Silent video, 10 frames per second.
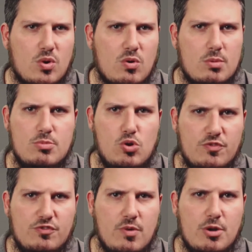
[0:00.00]
were
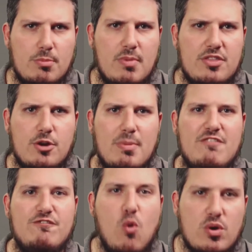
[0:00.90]
removed from their mother by
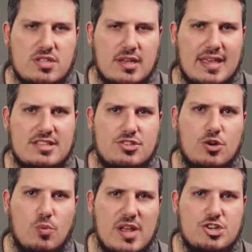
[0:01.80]
force against
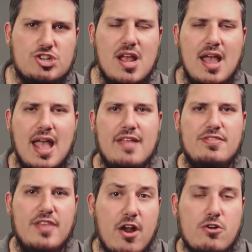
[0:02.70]
her wish
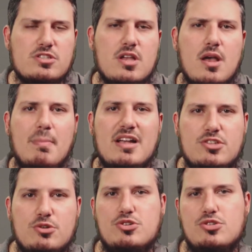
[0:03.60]
and theirs by
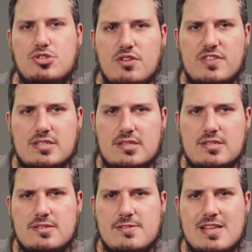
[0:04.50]
social
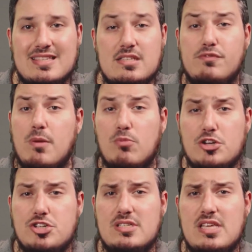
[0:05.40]
services. This is from
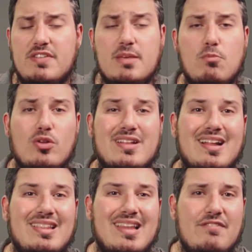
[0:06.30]
Russian TV more than
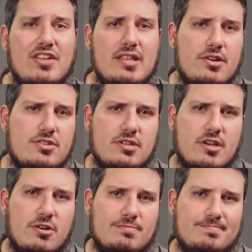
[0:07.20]
11 years
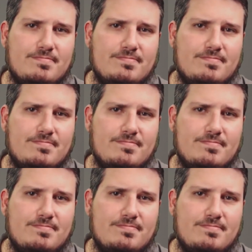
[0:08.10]
ago.